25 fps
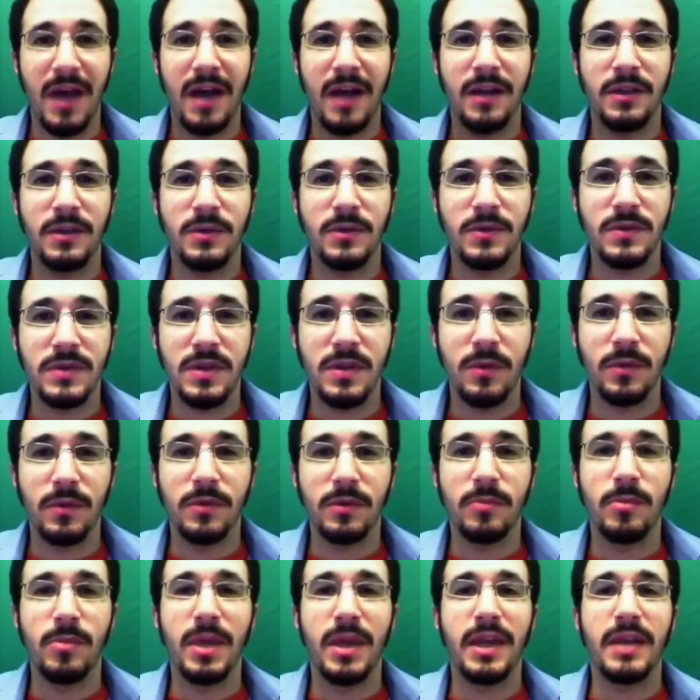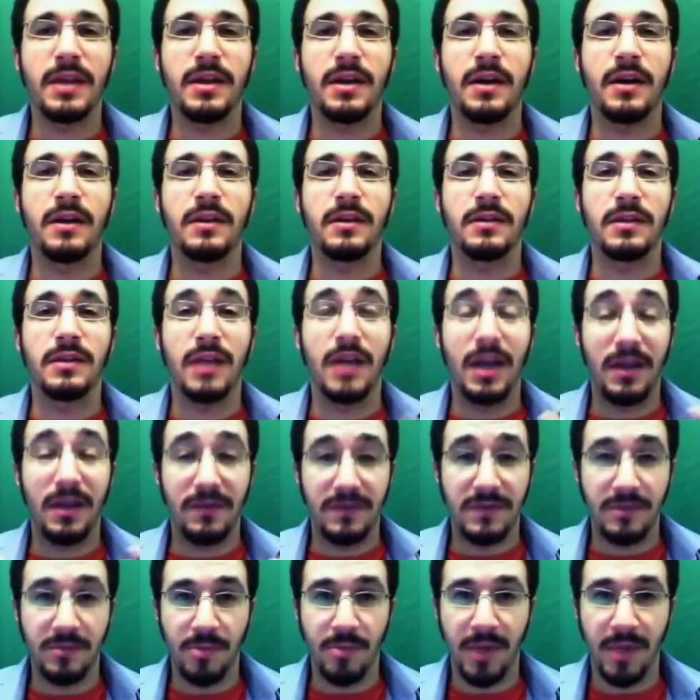values that will make our lives